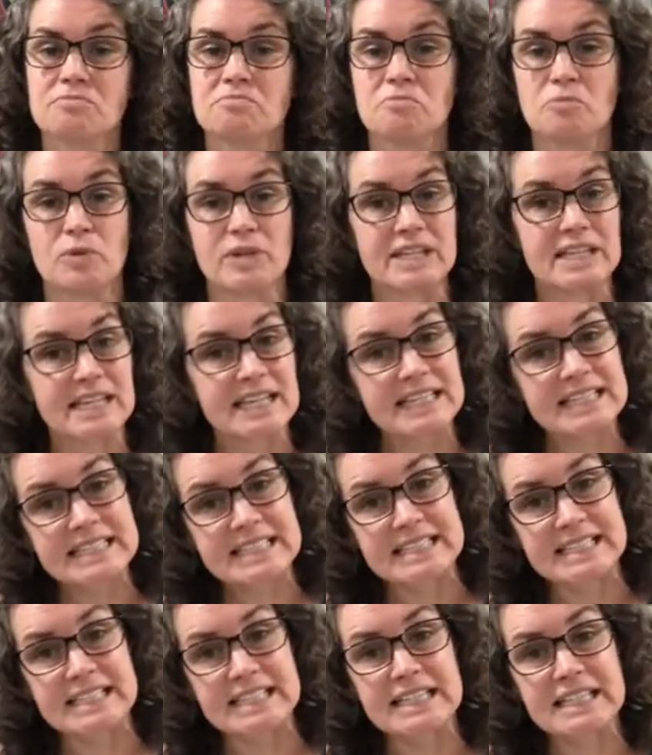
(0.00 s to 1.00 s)
We can get
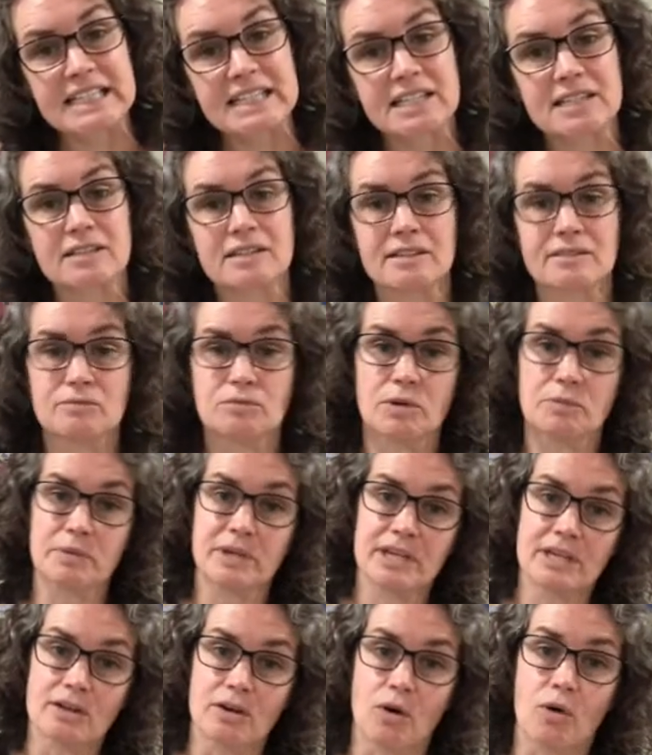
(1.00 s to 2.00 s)
sick, and when we
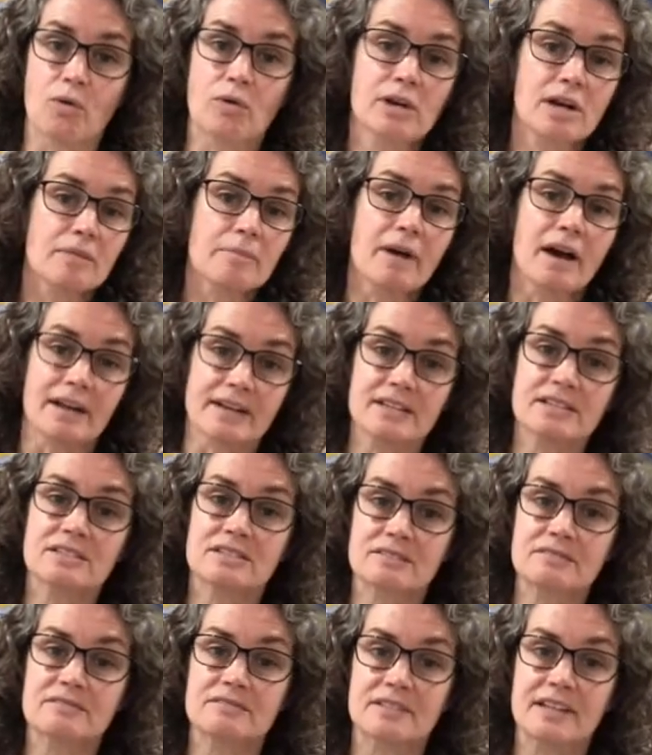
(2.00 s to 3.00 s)
get old, our bodies,
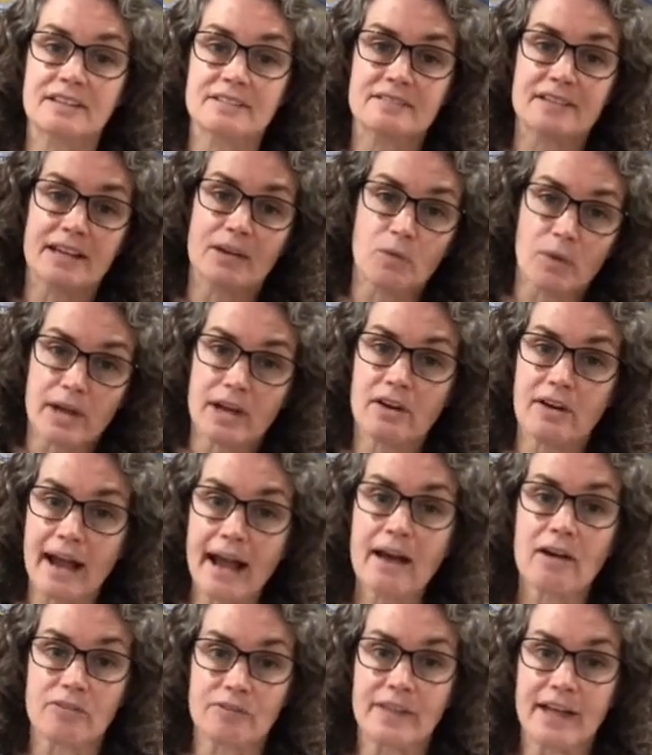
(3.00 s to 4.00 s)
they wear
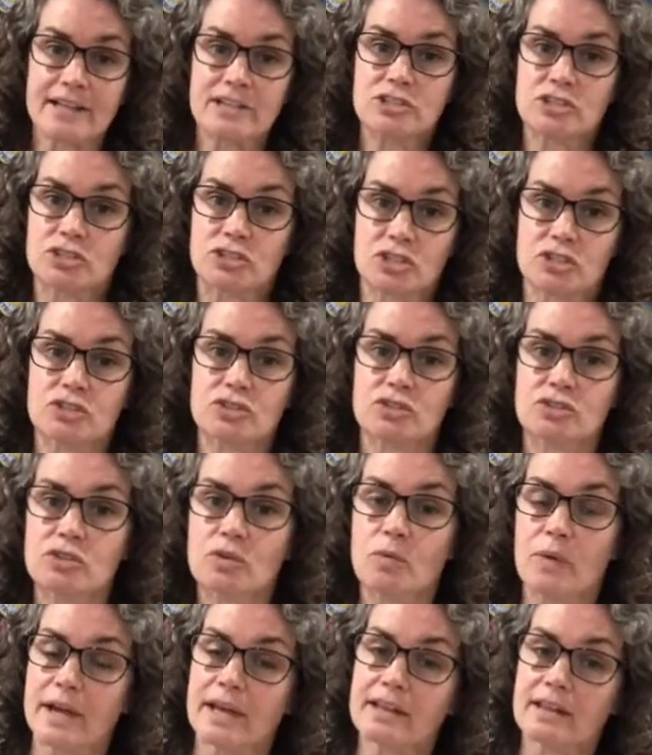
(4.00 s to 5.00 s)
out. That's just the
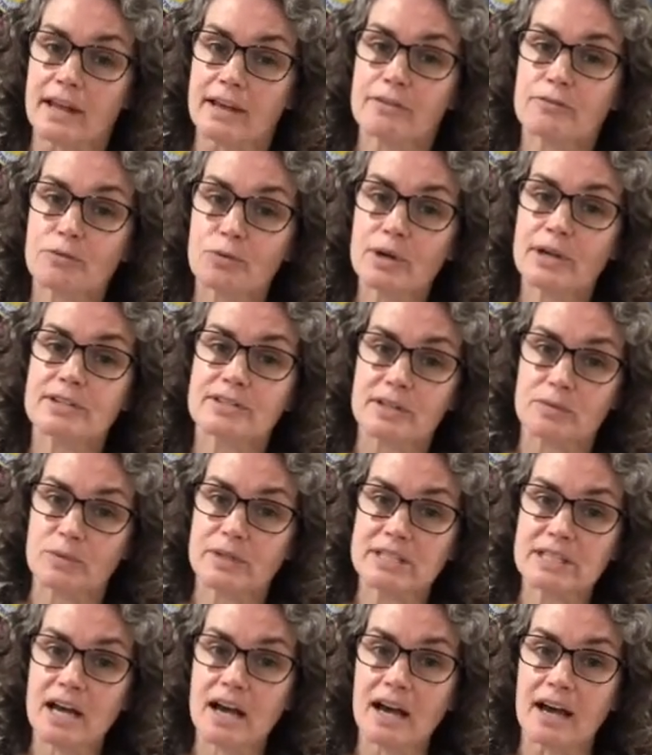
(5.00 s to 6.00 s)
way life works, and
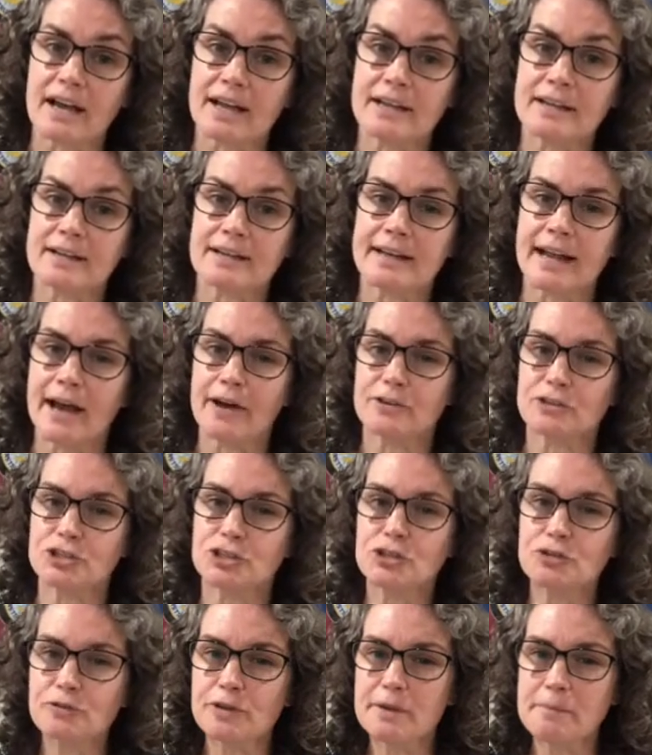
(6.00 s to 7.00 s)
we die. Now, do
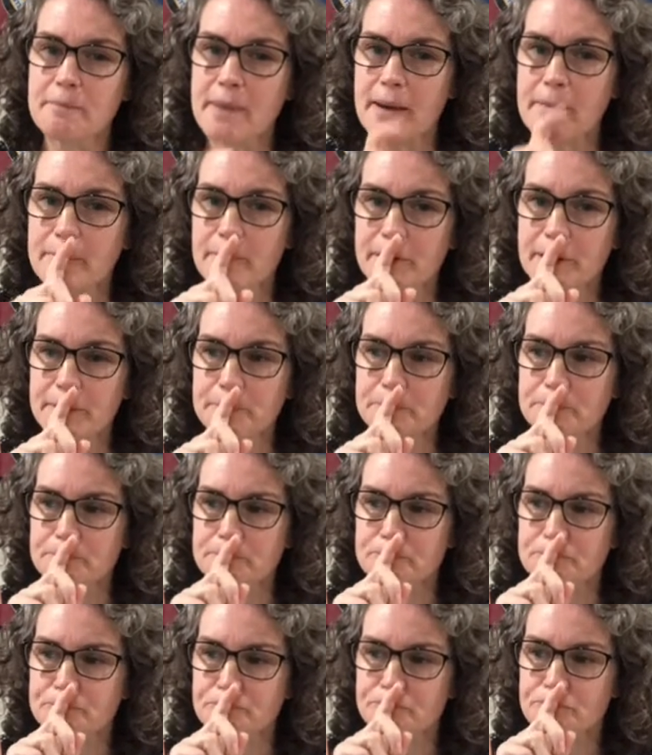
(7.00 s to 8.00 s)
you remember
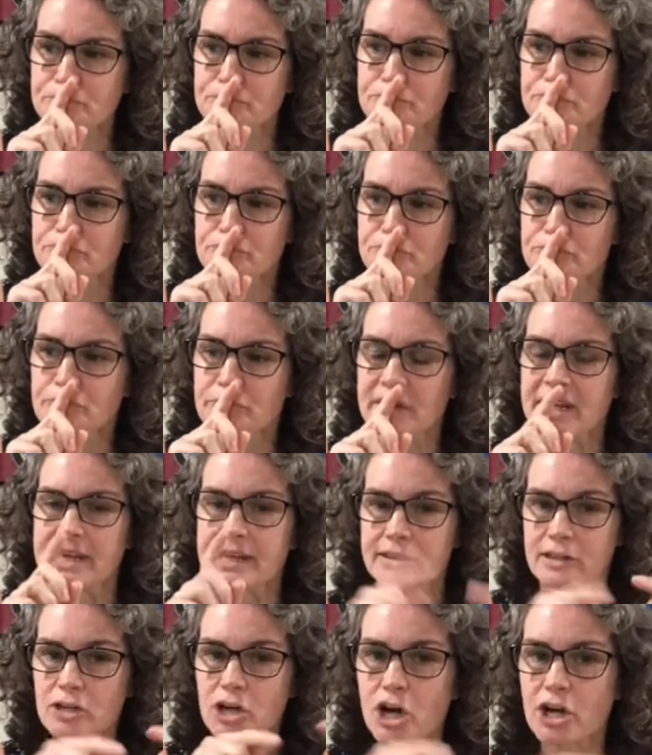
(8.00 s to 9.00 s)

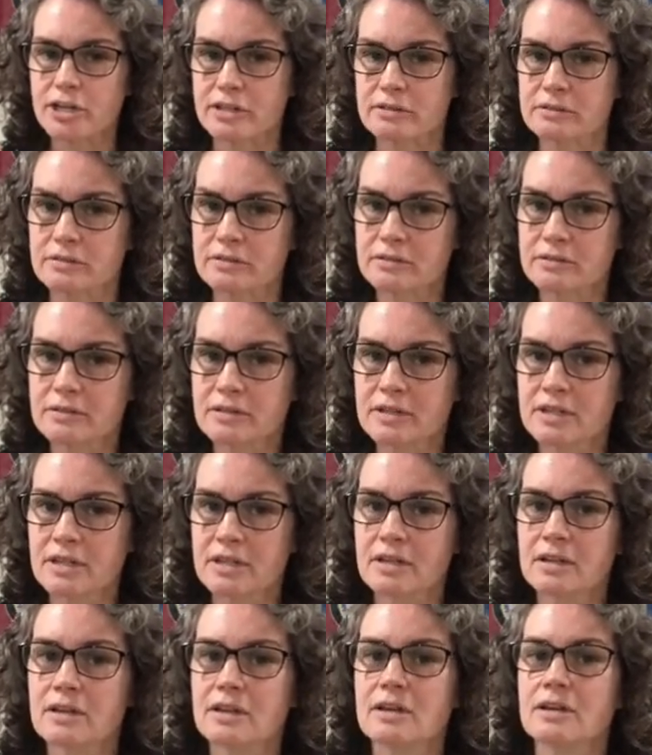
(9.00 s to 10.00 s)
in the garden,
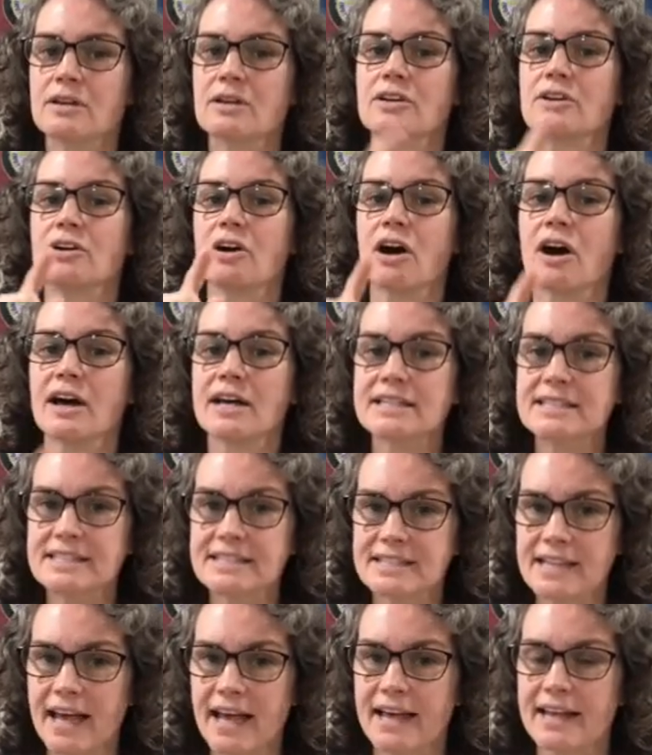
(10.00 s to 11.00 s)
God
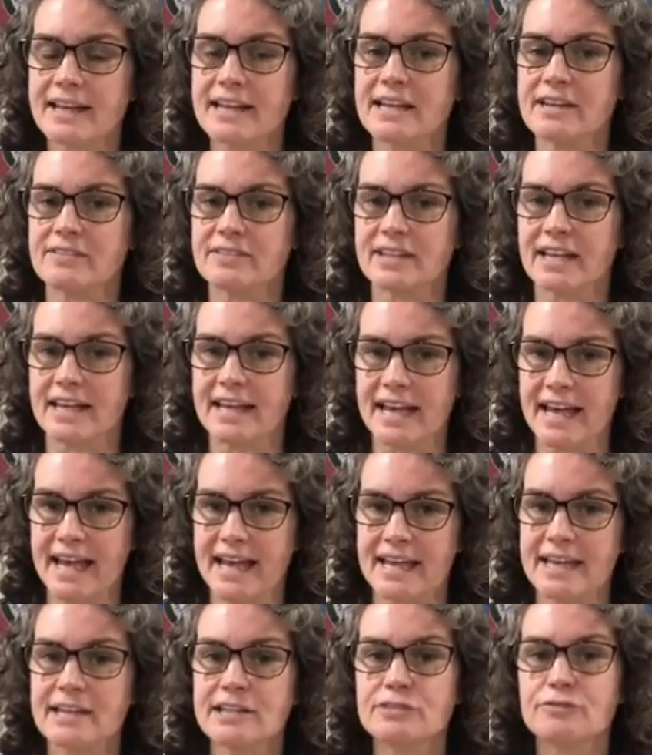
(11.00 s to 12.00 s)
said if they
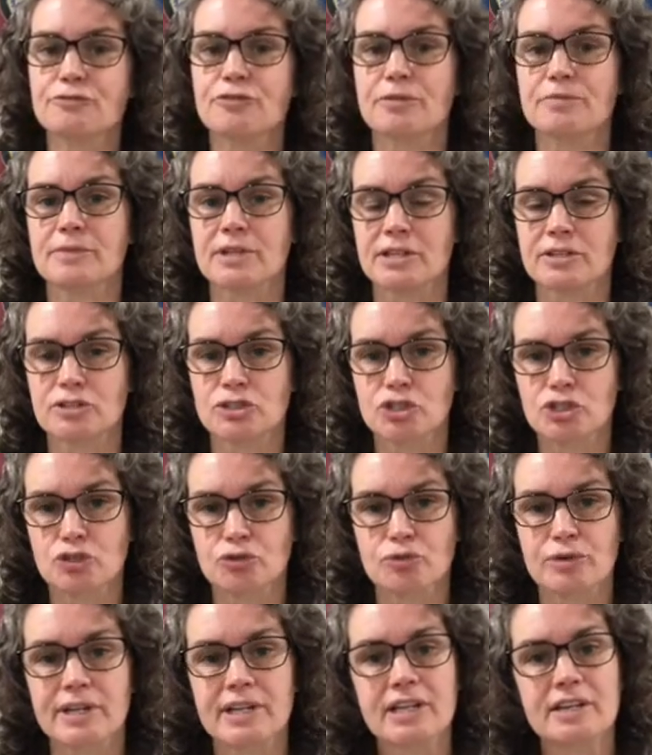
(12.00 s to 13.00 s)
ate from the
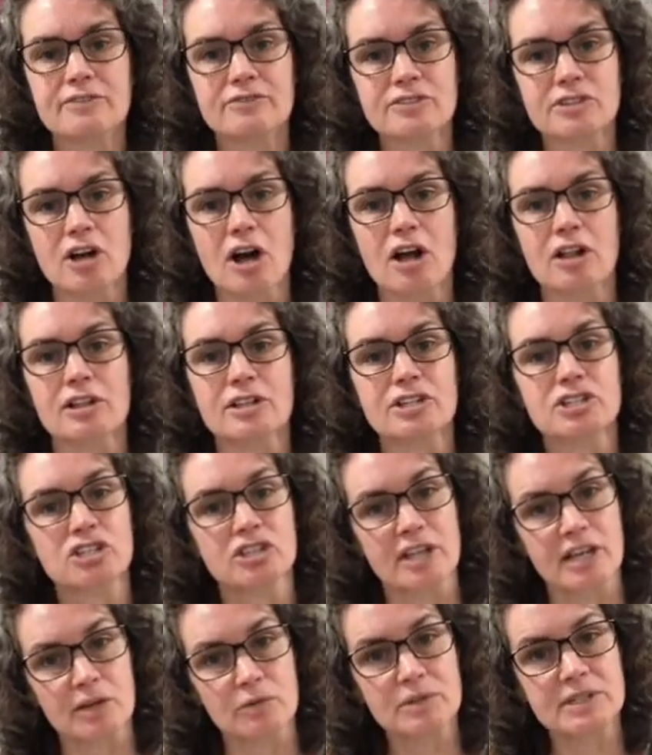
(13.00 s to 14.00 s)
tree of knowledge,
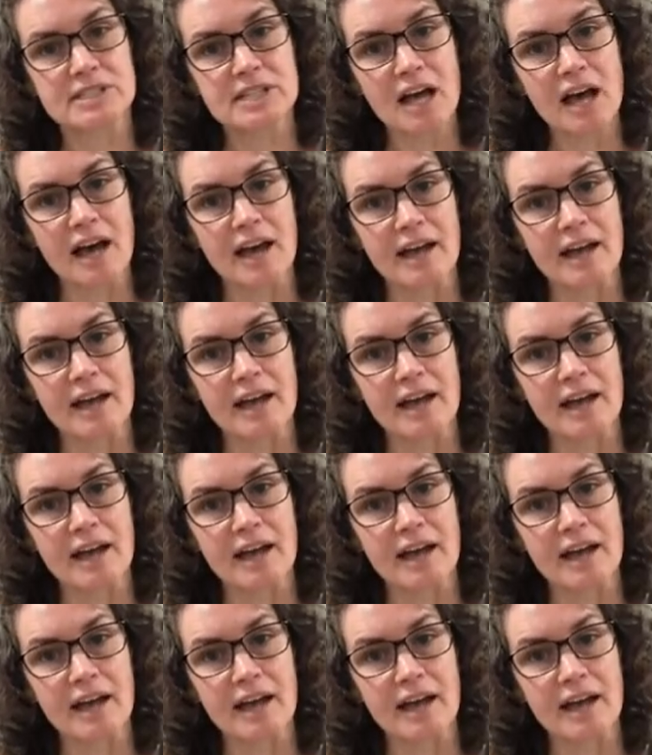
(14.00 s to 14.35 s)
they would die,